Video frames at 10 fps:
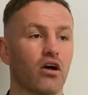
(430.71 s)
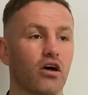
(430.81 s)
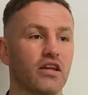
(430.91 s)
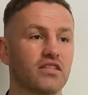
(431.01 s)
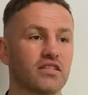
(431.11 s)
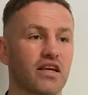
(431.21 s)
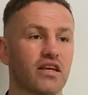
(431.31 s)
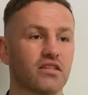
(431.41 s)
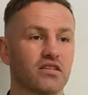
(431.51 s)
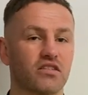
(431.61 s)
I need to take
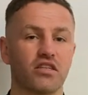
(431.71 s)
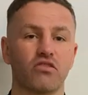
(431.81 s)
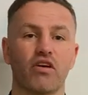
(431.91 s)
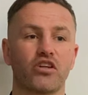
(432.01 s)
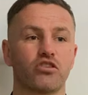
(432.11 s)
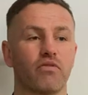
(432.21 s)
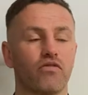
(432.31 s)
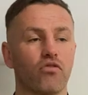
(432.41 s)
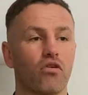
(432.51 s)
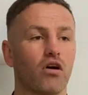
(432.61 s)
into consideration
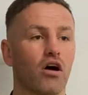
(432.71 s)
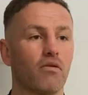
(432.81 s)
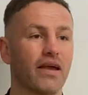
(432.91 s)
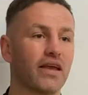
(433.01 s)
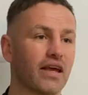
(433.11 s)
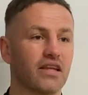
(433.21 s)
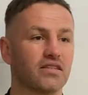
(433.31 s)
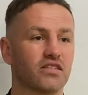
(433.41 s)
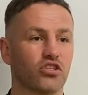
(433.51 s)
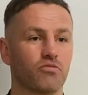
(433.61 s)
before I make any
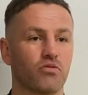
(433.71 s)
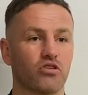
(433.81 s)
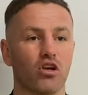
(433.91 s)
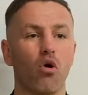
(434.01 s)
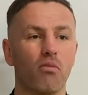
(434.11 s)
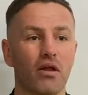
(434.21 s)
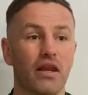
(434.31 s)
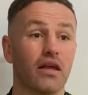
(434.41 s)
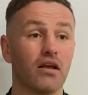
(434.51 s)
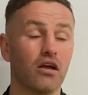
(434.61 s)
decisions because
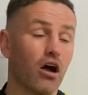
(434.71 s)
ultimately